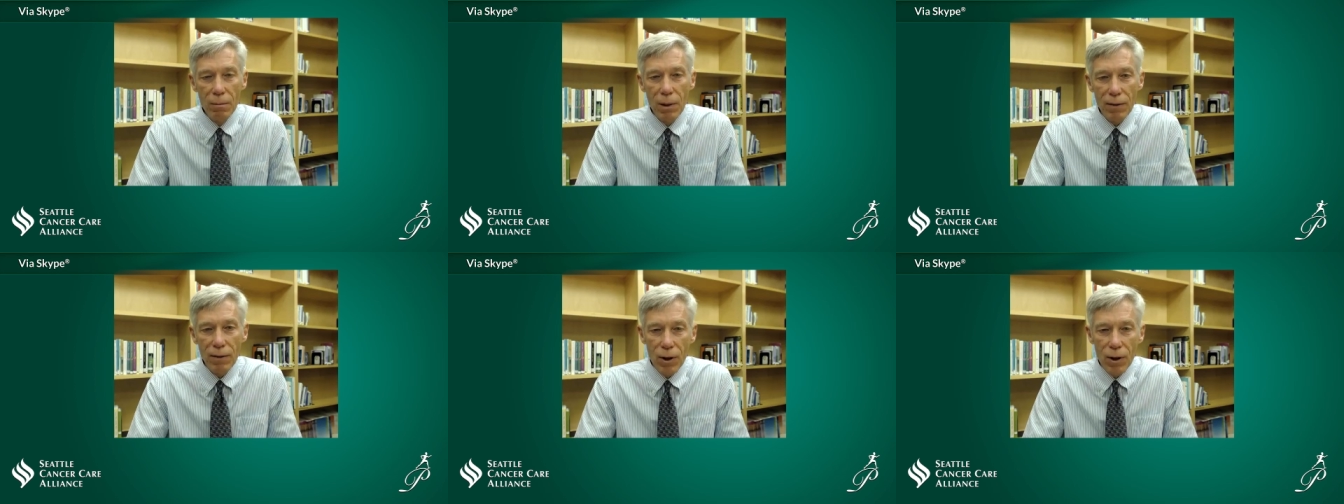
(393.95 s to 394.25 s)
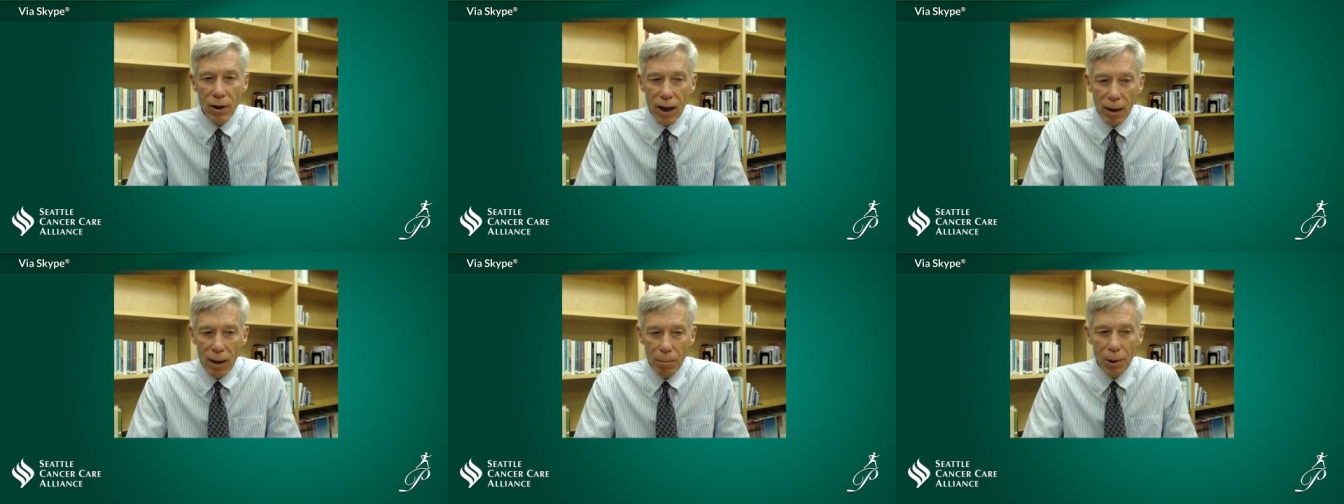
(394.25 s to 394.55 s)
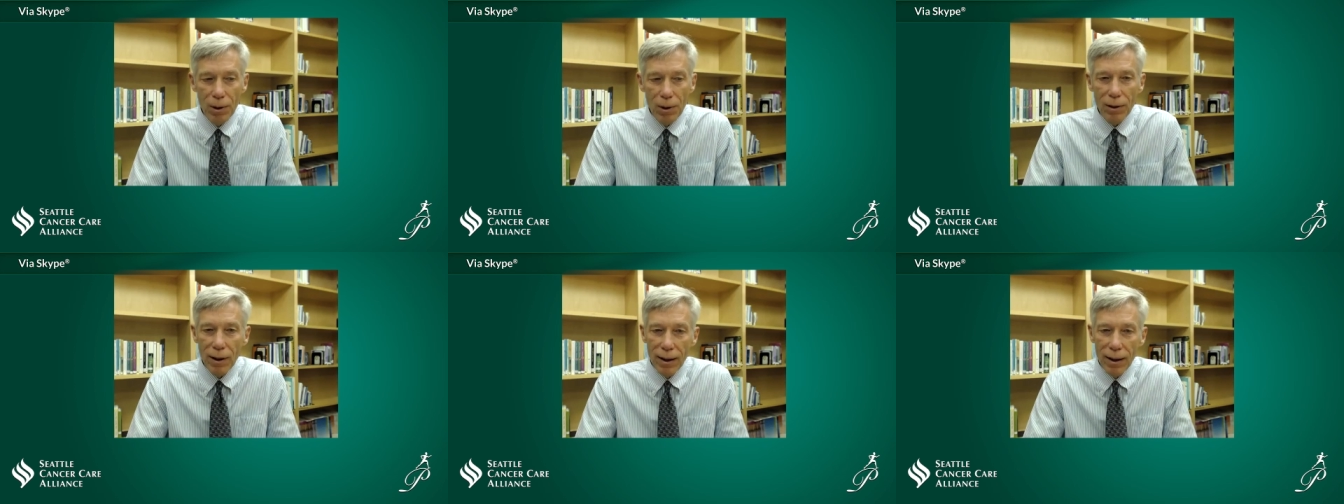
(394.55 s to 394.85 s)
But if you
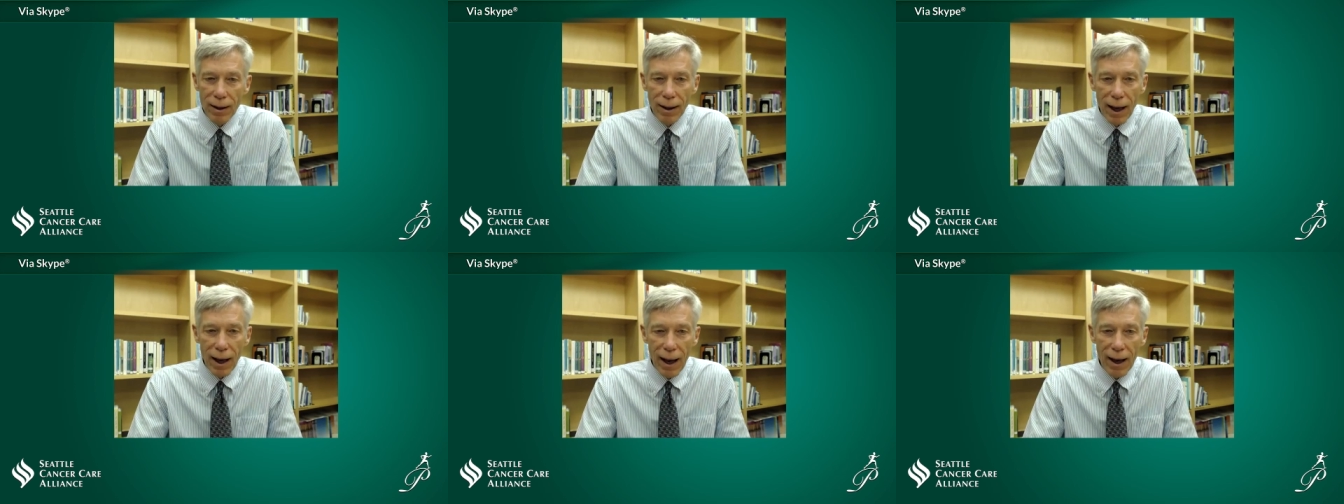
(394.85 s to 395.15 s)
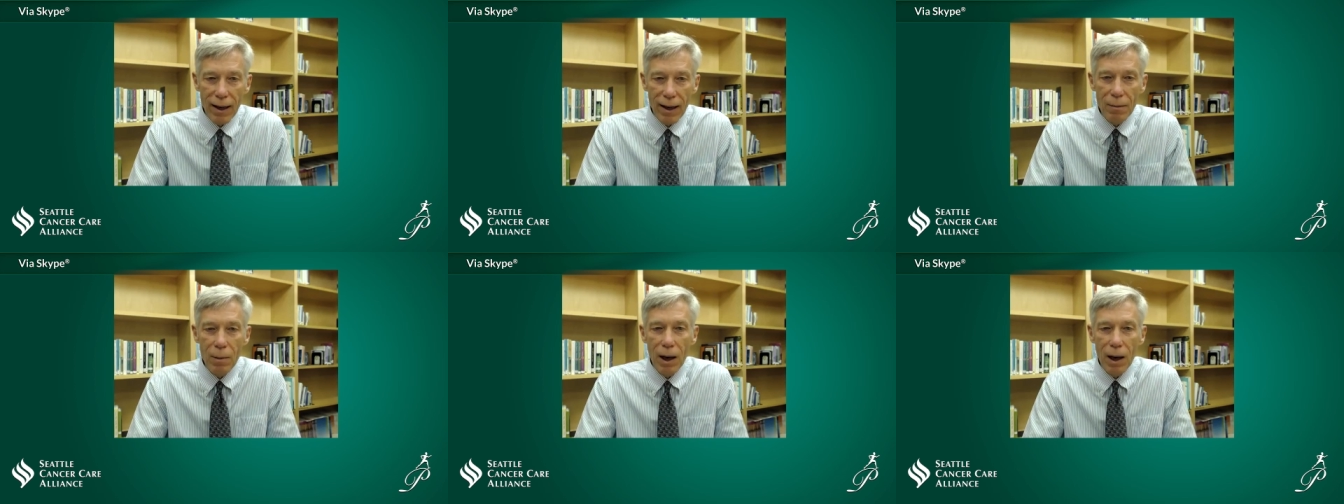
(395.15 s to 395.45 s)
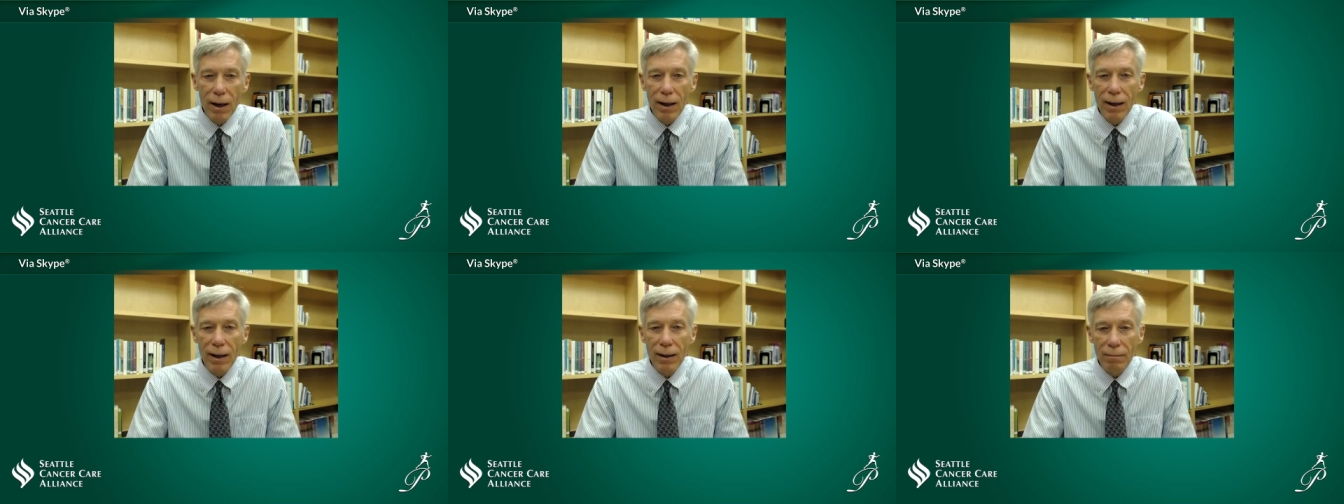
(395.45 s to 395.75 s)
couple an
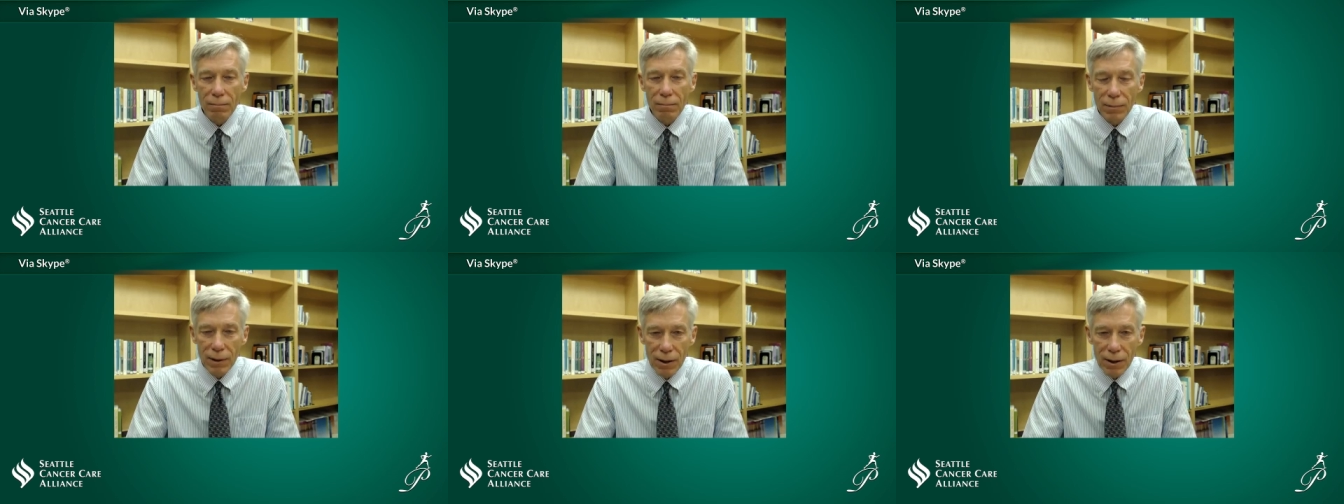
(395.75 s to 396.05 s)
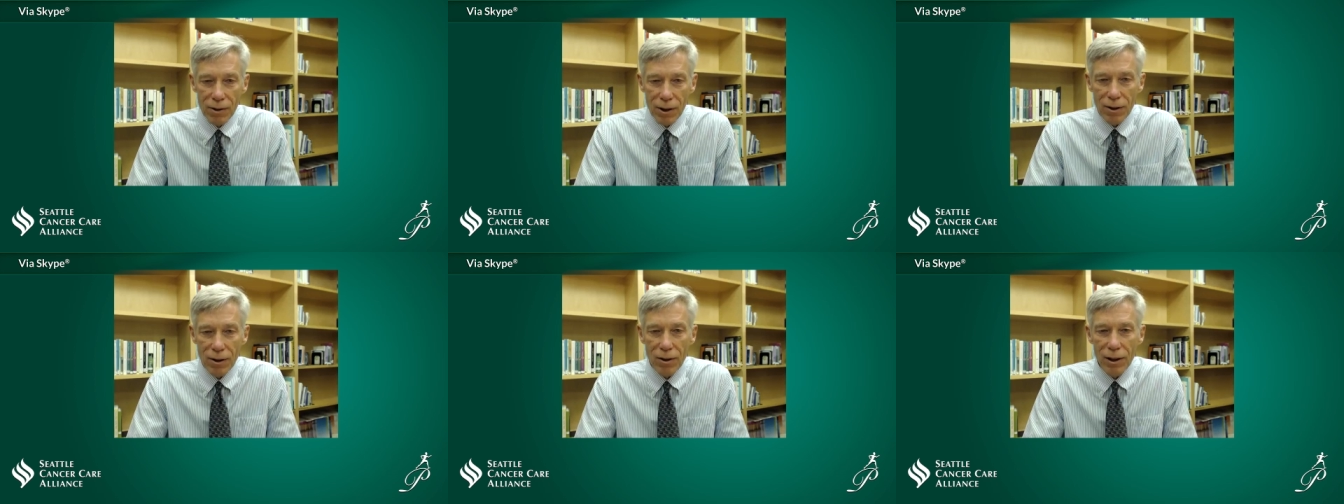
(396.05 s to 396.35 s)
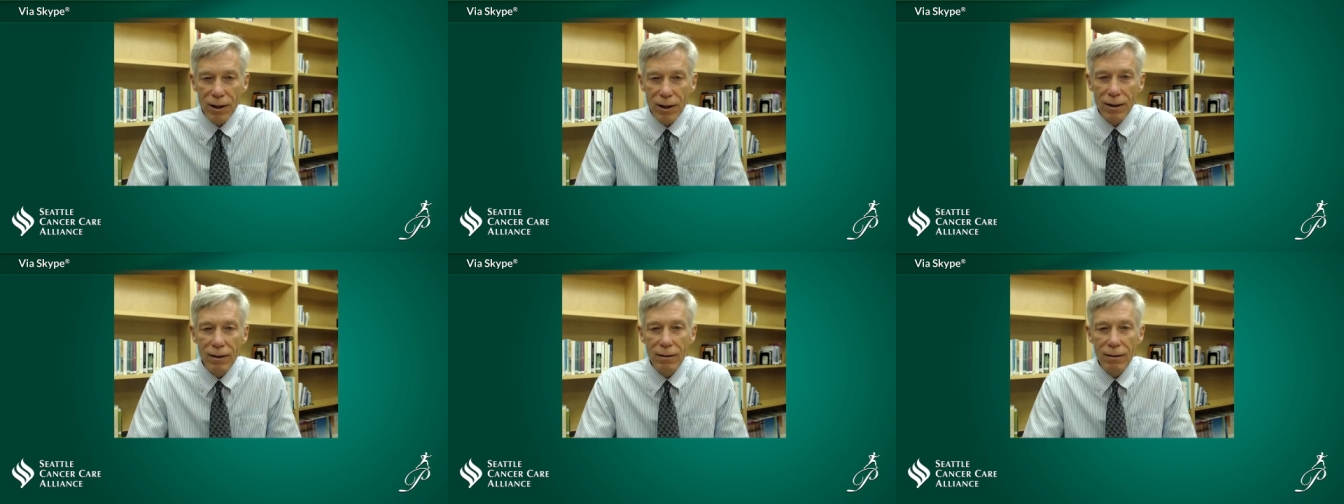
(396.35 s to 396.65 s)
antibody
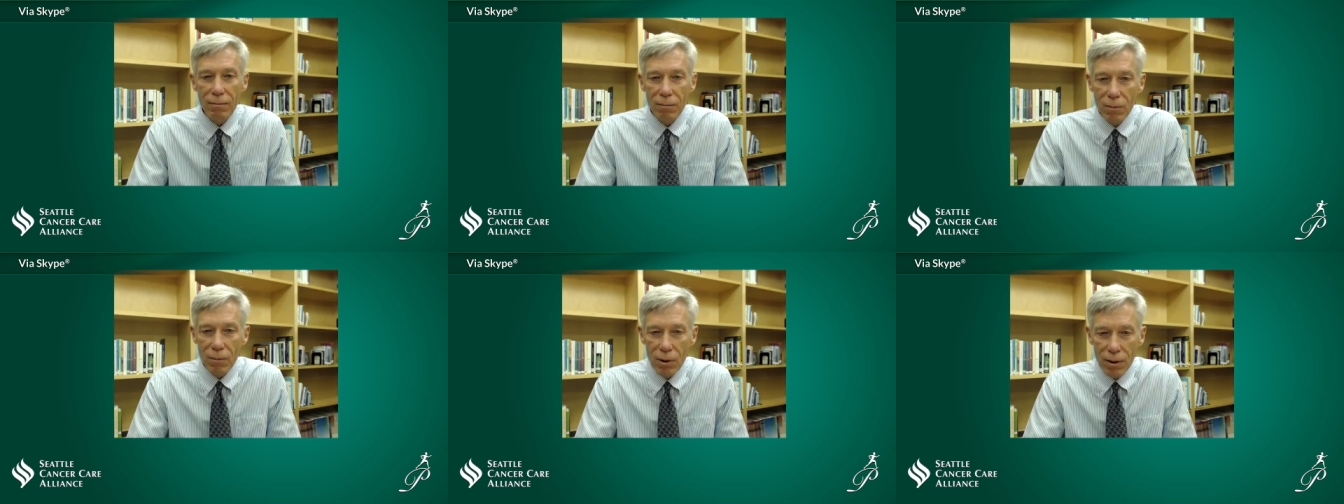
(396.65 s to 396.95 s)
essentially